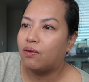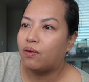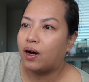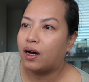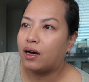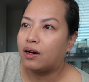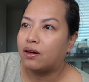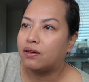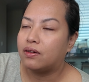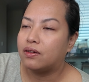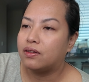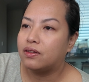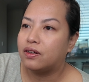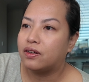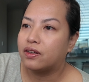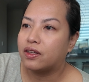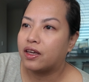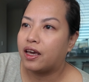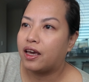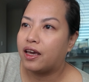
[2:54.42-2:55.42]
Wow,
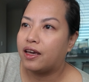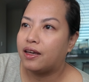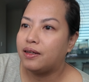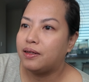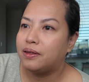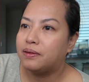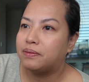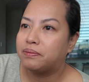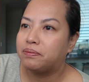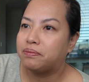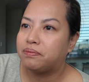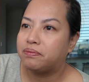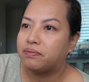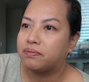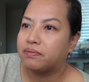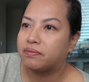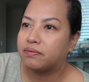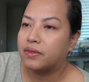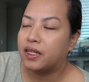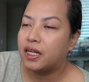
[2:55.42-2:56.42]
okay.
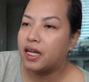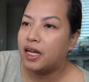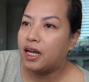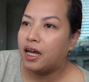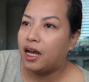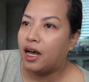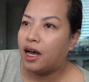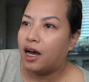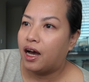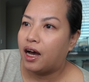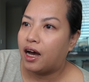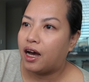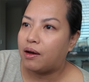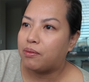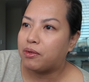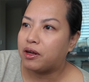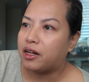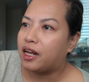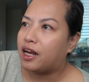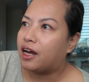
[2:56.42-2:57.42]

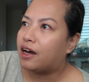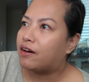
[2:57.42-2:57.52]
I'm gonna